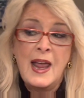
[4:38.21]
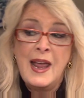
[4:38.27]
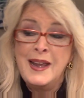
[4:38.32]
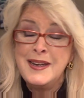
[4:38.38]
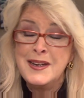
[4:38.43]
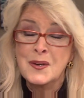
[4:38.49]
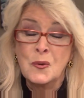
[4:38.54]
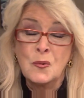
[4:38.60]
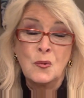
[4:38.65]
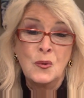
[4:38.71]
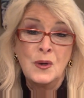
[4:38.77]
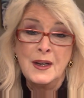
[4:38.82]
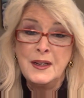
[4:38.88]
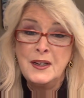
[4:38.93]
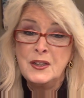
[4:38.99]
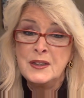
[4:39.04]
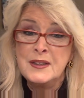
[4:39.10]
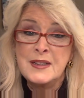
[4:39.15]
I eat a
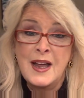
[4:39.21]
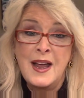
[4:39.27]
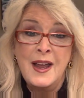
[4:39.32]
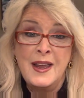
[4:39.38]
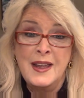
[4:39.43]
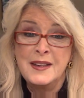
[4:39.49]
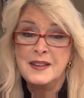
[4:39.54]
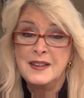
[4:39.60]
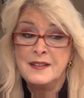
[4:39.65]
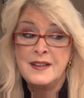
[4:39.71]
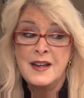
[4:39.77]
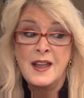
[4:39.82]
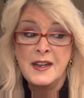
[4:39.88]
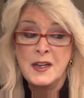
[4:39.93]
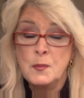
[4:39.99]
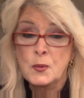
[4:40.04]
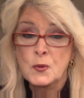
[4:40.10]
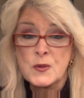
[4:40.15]
really good diet
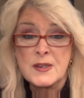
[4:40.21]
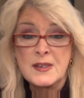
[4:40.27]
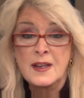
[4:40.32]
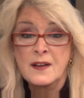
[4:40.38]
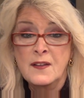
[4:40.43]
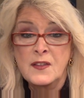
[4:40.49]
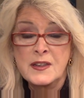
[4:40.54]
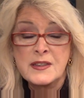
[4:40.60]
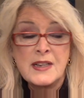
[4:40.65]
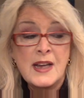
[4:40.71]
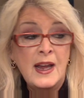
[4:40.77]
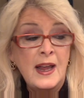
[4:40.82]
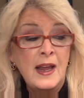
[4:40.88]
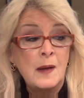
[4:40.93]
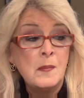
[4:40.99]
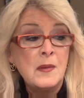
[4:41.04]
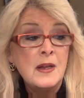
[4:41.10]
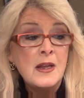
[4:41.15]
90% of the
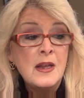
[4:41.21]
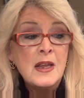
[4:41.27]
time.